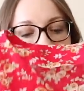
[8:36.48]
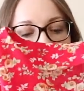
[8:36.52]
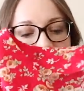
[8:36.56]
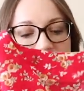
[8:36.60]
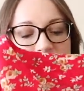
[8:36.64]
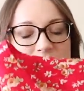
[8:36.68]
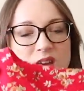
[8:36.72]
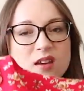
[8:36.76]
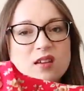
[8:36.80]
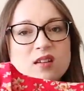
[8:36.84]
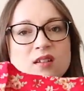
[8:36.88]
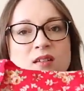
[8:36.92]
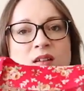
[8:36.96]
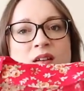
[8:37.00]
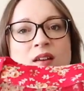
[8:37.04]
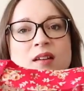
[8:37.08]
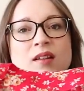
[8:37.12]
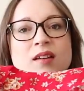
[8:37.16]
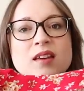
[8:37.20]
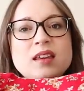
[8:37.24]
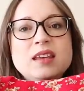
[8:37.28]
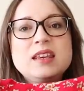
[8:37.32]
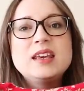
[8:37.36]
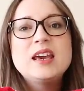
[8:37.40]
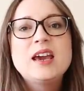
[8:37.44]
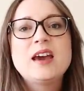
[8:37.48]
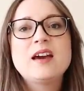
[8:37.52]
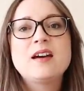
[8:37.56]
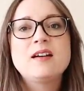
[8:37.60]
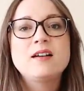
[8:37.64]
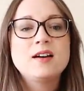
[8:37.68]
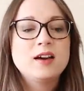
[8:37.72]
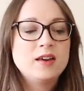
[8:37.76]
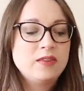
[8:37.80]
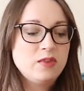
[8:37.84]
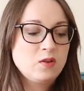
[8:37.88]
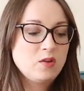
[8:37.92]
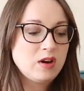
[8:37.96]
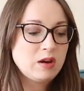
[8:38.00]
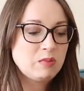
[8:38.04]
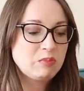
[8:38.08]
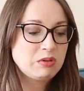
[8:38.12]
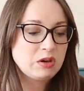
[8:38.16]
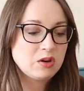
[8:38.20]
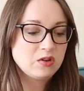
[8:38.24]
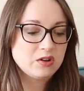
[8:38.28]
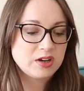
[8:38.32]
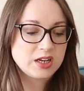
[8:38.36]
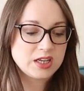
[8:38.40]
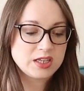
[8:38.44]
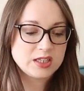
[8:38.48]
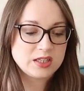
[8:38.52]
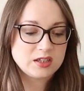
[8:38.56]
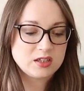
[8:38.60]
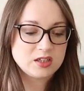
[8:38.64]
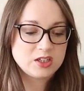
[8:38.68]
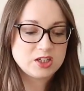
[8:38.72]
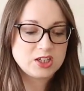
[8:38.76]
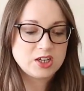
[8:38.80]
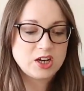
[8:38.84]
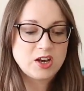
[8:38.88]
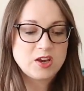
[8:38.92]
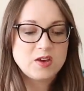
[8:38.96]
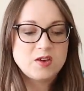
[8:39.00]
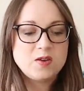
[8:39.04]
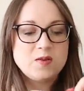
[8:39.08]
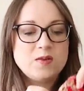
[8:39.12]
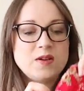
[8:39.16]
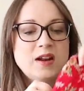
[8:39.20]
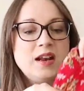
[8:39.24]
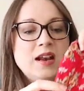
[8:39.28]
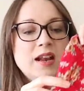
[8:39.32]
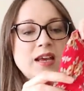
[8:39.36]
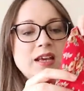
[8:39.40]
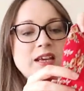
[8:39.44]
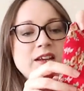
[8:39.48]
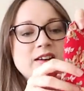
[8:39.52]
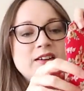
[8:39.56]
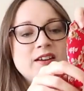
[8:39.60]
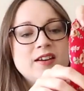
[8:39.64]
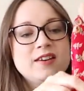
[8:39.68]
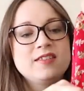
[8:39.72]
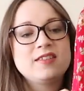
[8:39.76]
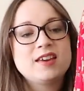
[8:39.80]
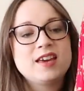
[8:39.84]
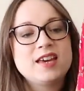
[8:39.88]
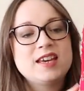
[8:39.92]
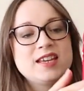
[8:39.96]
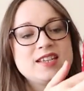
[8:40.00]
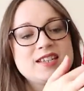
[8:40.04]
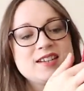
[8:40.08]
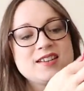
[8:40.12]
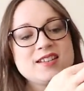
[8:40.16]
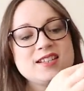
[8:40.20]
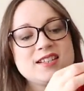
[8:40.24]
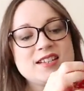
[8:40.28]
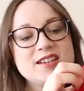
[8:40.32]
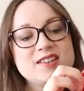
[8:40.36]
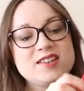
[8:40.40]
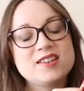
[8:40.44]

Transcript: So yeah, I thought I'd be honest and show you and let you know that it does